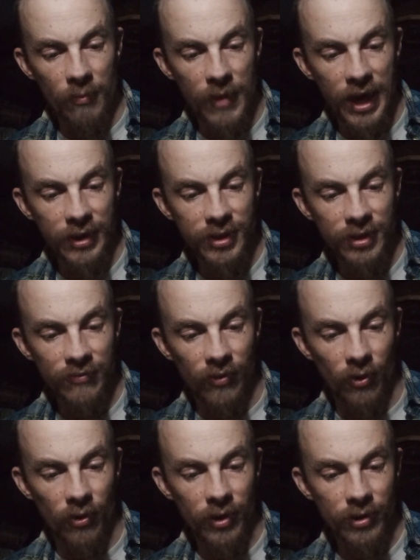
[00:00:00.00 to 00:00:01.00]
a massive
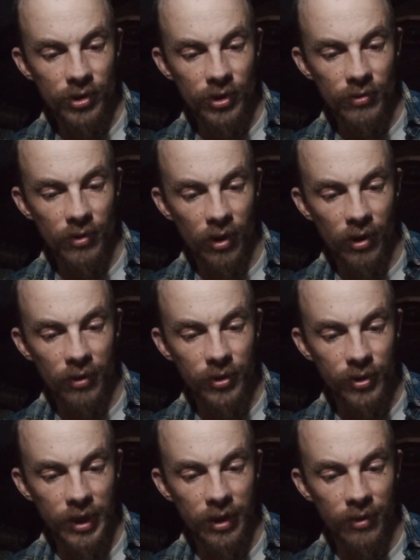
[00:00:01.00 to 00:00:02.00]
orange U-Haul
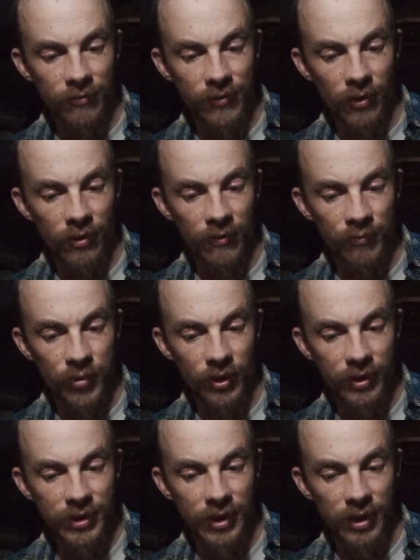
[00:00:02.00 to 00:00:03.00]
trailer full of
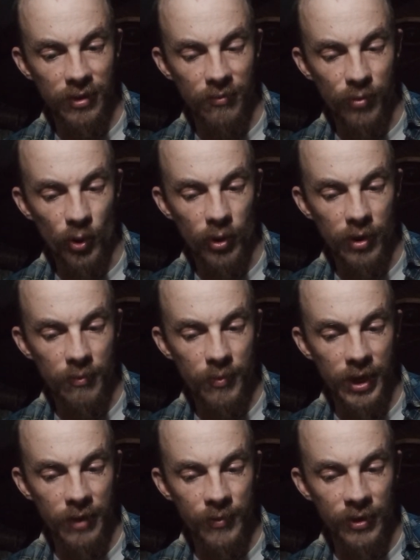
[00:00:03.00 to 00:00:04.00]
books and important
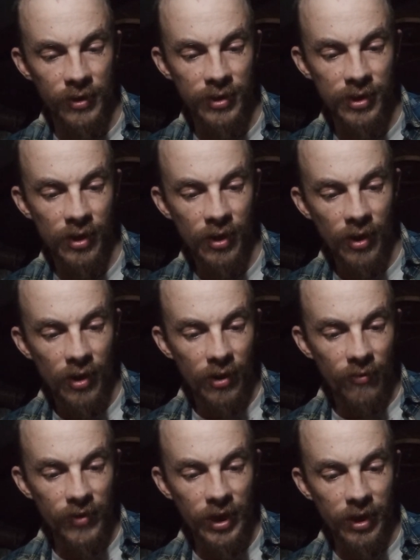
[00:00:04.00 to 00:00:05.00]
papers,
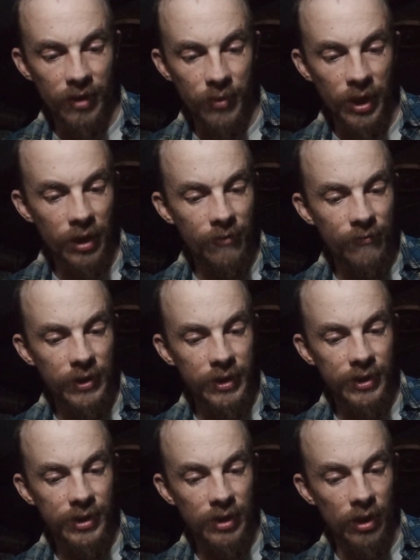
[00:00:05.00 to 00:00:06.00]
feeling
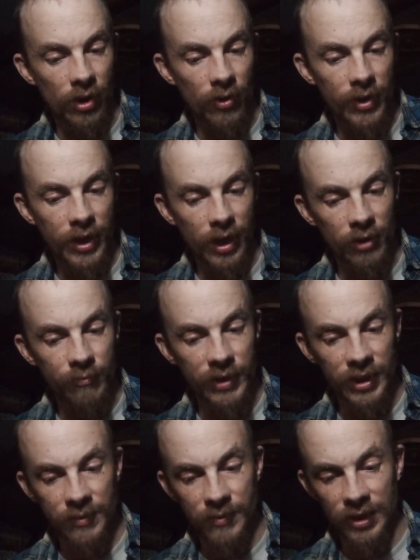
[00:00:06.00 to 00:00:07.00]
painfully slow and
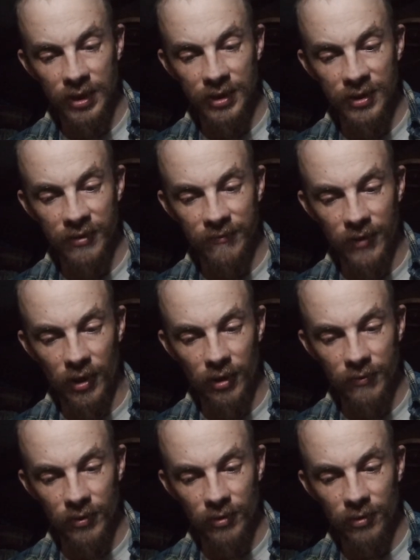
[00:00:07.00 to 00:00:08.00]
helpless because the
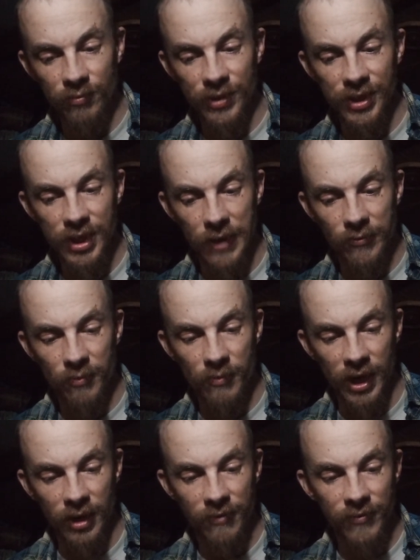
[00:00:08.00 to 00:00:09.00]
Volvo was never
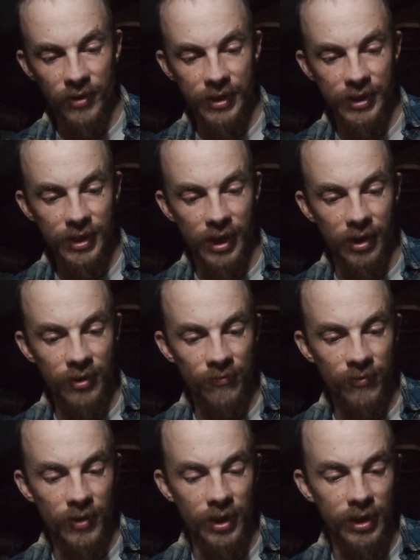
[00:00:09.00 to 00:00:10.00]
made for this kind
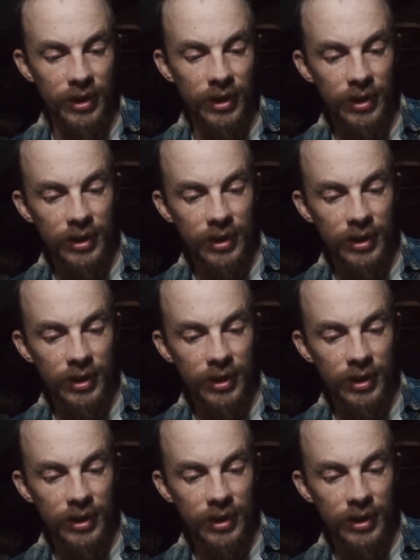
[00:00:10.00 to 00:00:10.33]
of work.